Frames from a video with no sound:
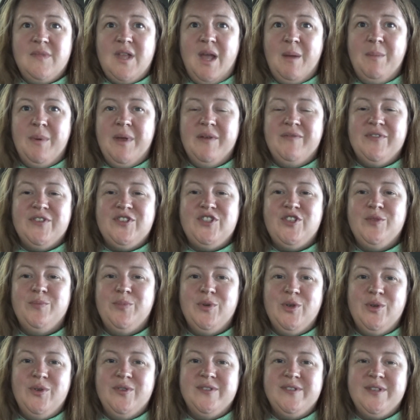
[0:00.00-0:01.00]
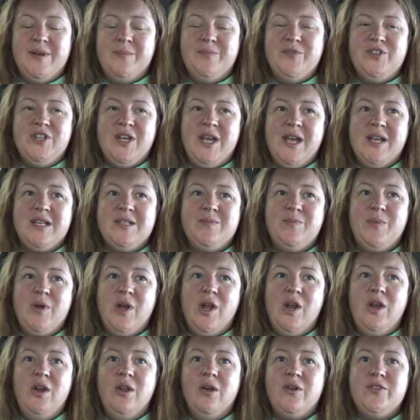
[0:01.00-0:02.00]
a bit of a taboo subject,
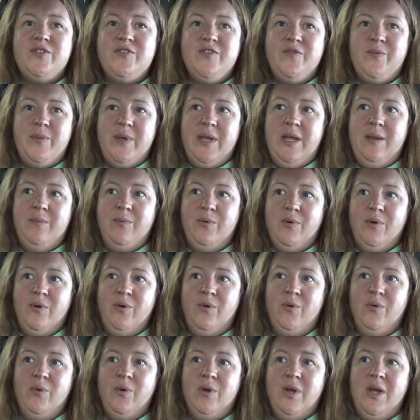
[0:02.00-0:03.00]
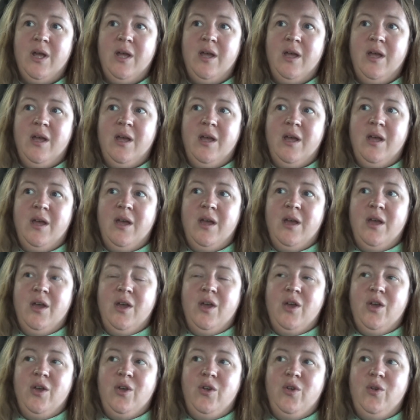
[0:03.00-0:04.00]
but a lot of people
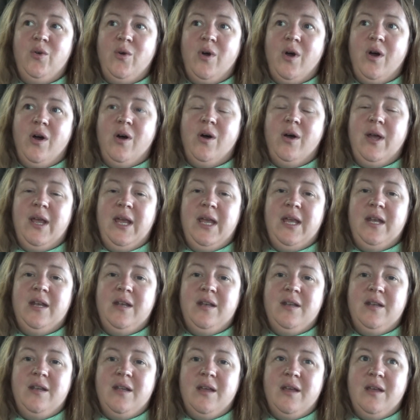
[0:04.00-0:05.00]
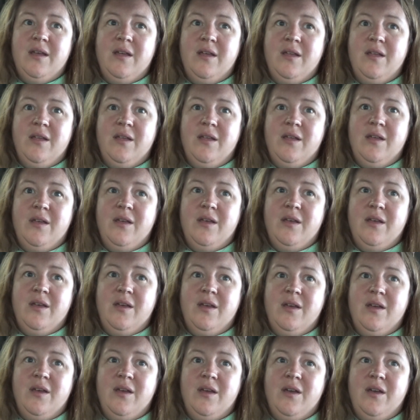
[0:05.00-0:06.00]
who are in
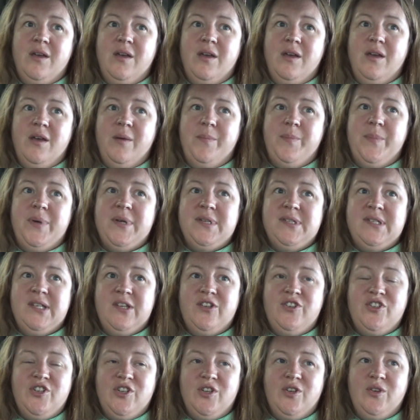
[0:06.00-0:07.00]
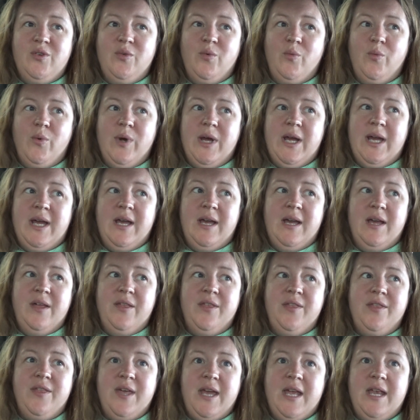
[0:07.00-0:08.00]
a position where
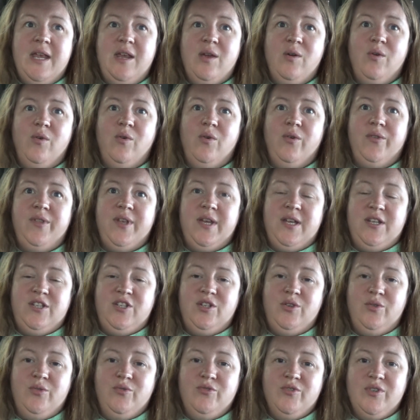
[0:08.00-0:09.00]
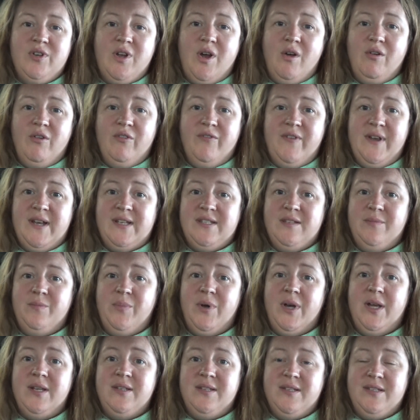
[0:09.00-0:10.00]
they or their children are affected
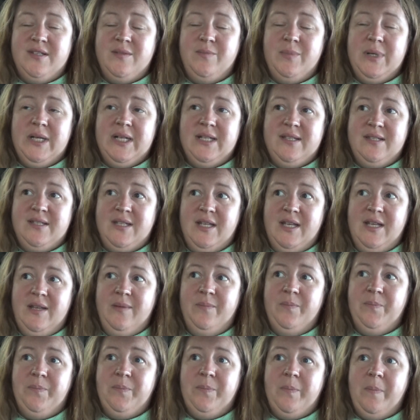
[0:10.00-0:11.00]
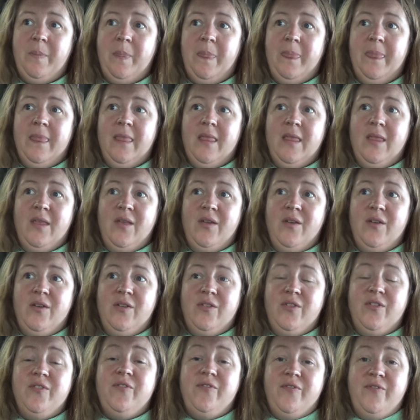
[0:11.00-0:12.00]
by a disability,
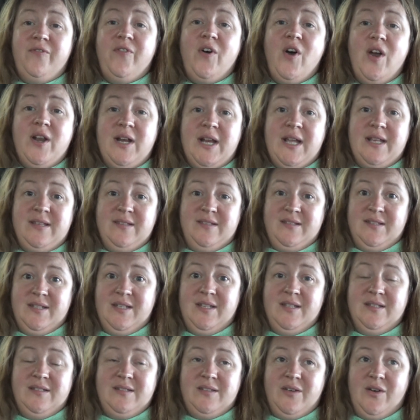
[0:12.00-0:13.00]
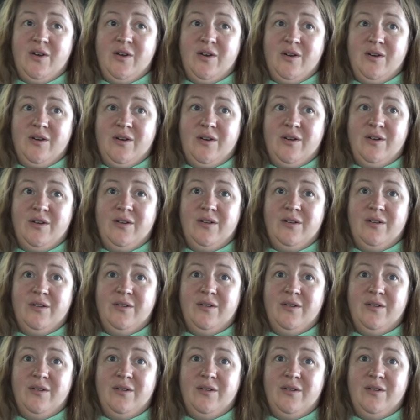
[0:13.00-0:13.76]
finances are